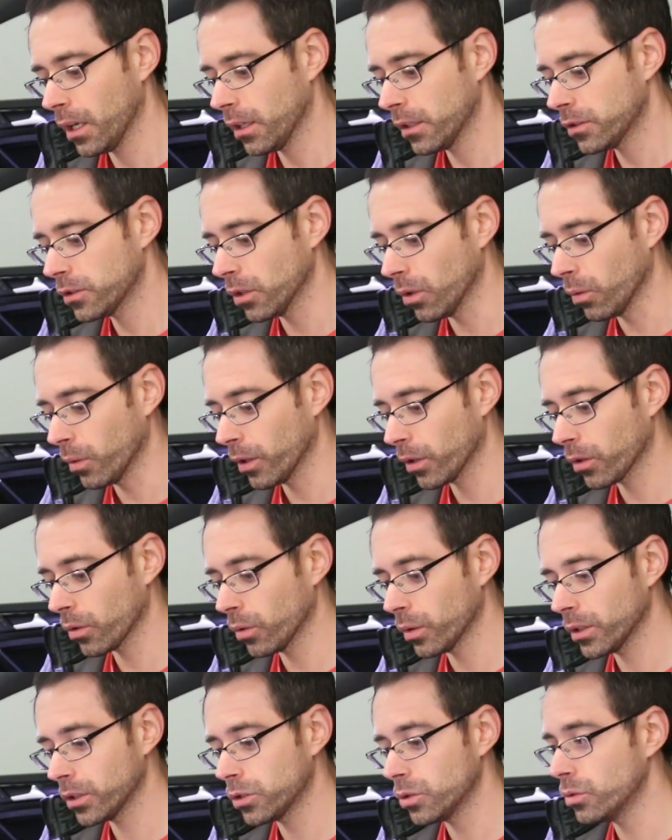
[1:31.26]
So we're
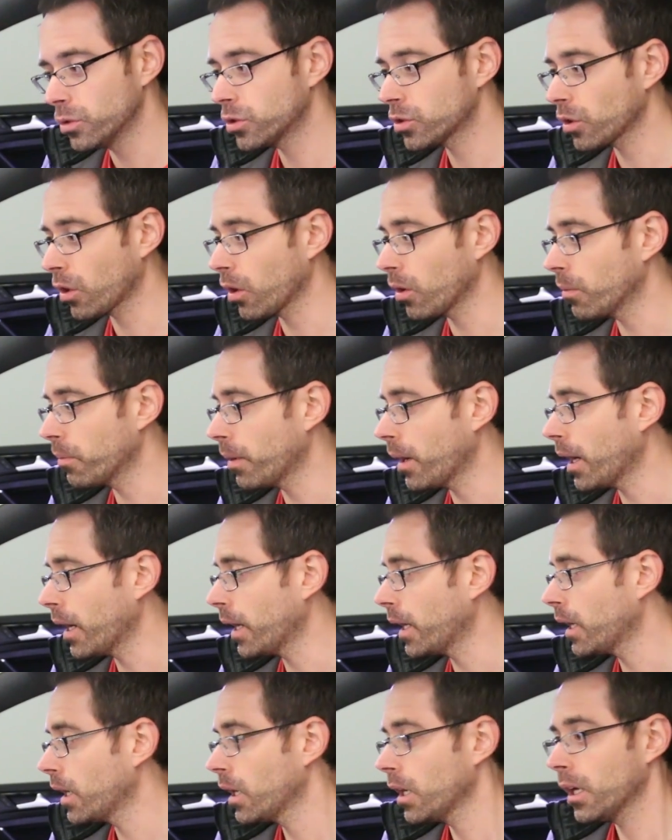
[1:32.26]
going to start
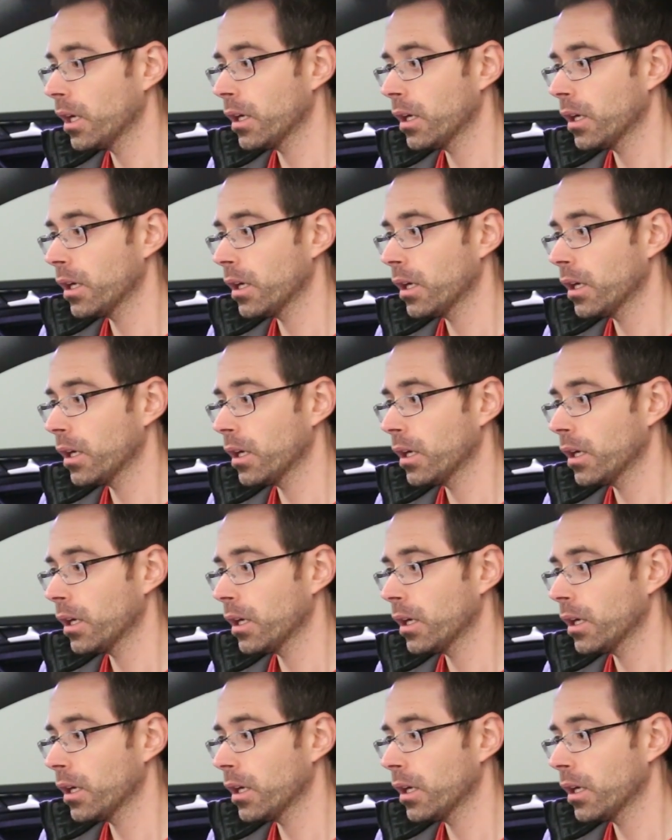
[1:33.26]
by,